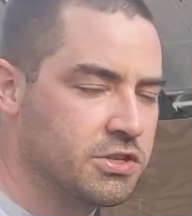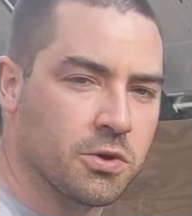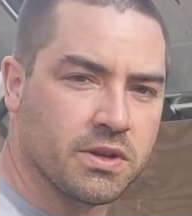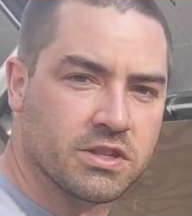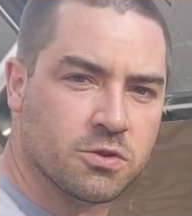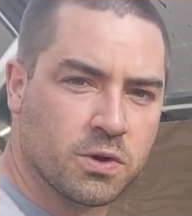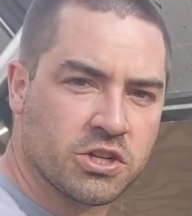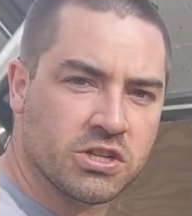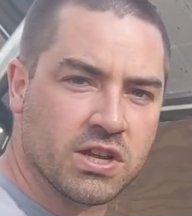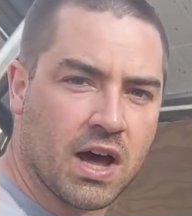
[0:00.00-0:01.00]
So it
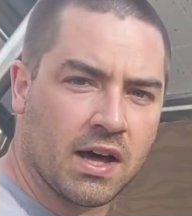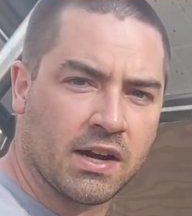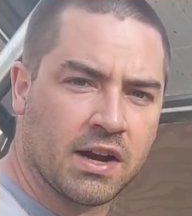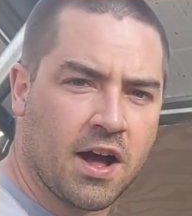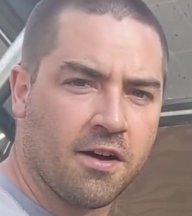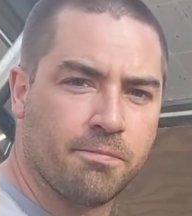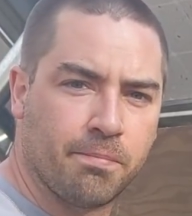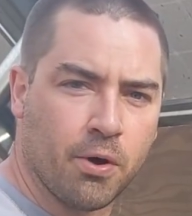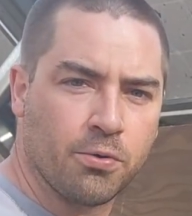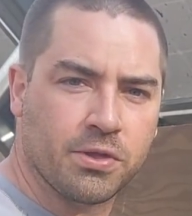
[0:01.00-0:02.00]
switches on and off
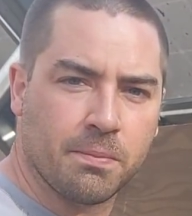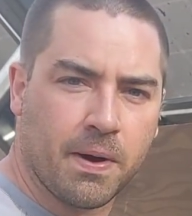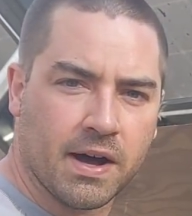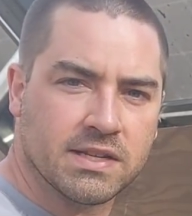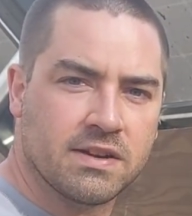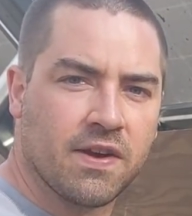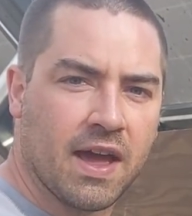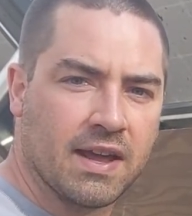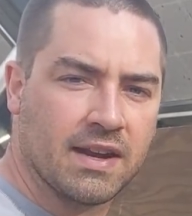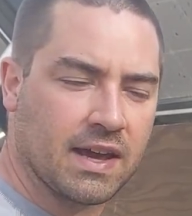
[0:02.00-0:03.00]
both the positive
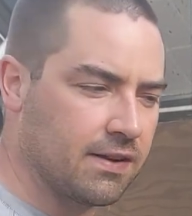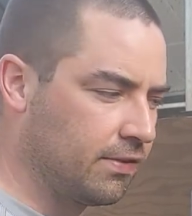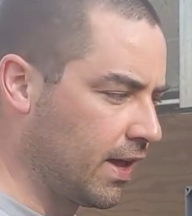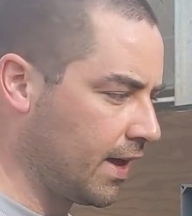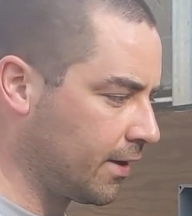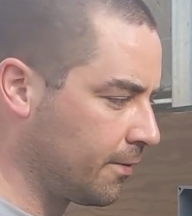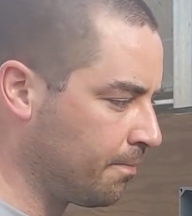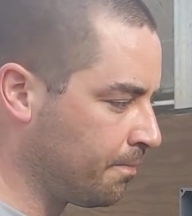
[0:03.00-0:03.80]
and negative leg.